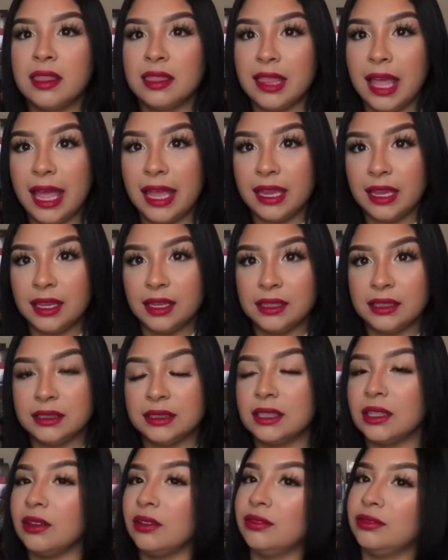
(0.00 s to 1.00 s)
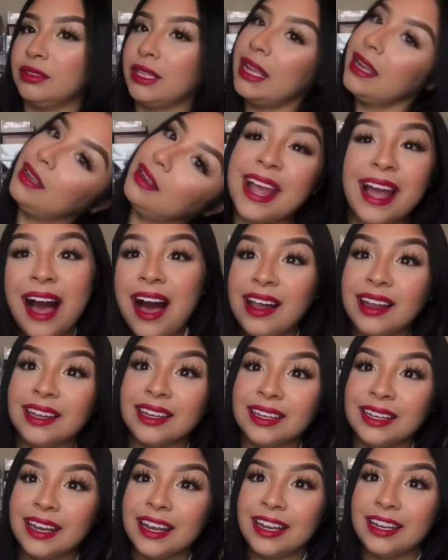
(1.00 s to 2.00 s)
that hint of like a
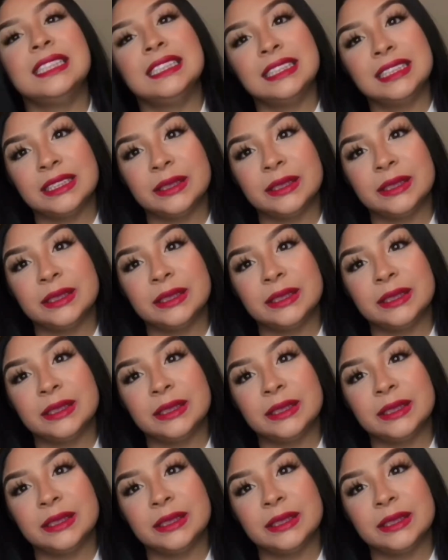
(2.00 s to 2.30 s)
holiday.